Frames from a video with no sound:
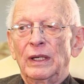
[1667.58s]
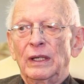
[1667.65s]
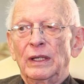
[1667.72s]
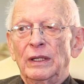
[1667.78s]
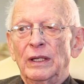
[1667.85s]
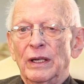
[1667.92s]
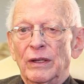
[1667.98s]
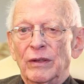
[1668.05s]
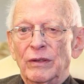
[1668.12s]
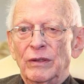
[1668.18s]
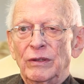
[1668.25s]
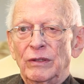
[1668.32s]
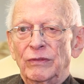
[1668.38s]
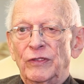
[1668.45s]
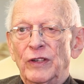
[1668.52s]
Now,
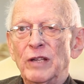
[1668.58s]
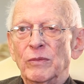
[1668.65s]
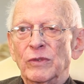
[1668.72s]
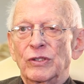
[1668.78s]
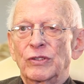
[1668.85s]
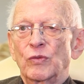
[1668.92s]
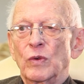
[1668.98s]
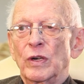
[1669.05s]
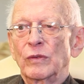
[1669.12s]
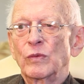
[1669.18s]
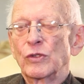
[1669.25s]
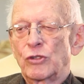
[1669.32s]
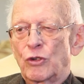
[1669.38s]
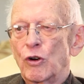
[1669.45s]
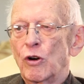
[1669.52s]
the famous one
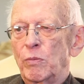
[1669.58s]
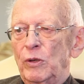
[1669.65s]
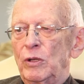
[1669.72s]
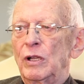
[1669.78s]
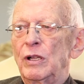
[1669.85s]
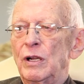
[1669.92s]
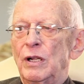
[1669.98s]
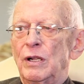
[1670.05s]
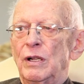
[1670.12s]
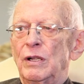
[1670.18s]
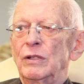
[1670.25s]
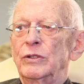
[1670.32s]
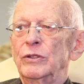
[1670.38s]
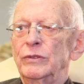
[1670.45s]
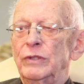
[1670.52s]
was Corporal
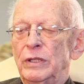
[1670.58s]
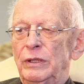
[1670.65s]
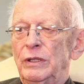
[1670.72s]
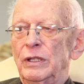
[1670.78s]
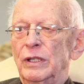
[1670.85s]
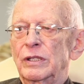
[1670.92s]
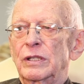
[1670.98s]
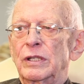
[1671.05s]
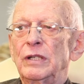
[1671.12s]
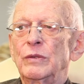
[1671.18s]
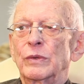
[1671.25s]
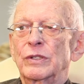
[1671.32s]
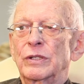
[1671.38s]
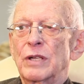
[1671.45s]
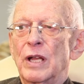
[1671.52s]
Hull, who did this. He
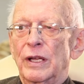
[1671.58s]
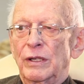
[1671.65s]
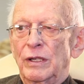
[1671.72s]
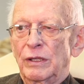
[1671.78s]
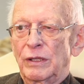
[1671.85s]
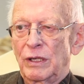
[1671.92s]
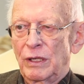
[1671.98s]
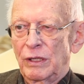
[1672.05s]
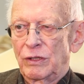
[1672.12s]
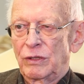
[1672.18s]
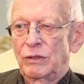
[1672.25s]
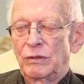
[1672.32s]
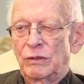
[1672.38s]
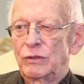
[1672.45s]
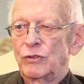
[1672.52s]
was not on our
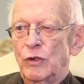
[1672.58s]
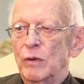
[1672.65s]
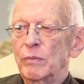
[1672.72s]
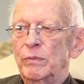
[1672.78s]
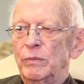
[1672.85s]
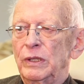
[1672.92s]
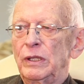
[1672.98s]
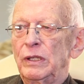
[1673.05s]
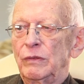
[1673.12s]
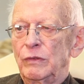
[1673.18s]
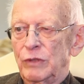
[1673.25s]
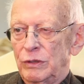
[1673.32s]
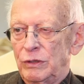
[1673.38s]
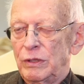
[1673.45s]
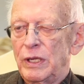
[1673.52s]
trip, but he
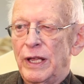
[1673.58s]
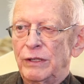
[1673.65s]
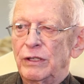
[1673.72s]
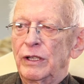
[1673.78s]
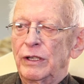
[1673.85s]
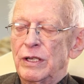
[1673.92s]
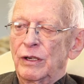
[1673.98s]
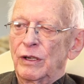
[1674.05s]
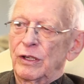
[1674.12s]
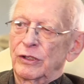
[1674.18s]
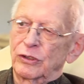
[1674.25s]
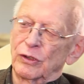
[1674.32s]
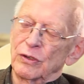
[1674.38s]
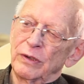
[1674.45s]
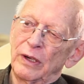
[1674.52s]
was, had done it
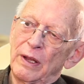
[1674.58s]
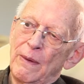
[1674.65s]
also.